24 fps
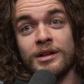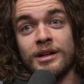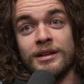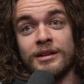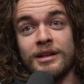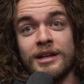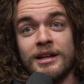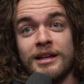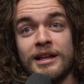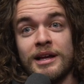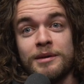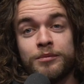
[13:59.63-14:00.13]
And
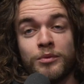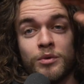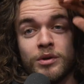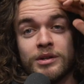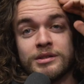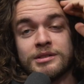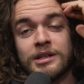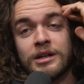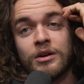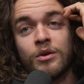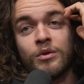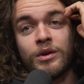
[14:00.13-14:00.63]
then at that point,
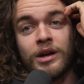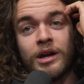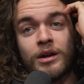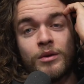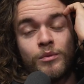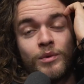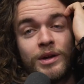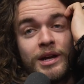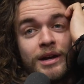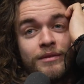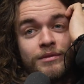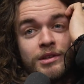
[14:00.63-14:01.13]
it's like, okay,
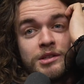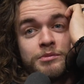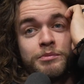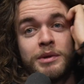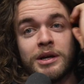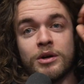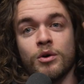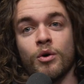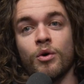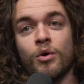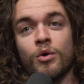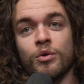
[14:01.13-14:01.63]
we have this
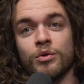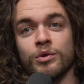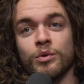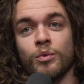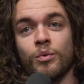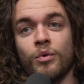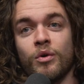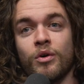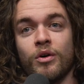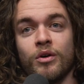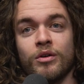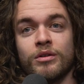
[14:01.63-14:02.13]
big hole in the
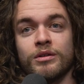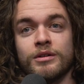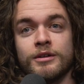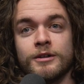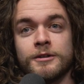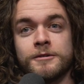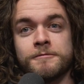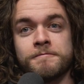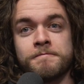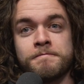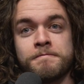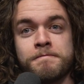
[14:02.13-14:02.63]
wall.
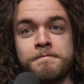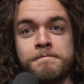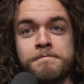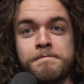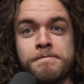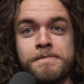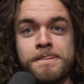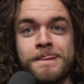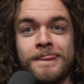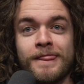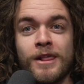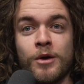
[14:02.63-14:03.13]

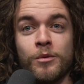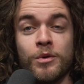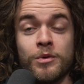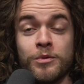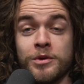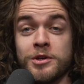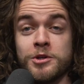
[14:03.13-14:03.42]
What do we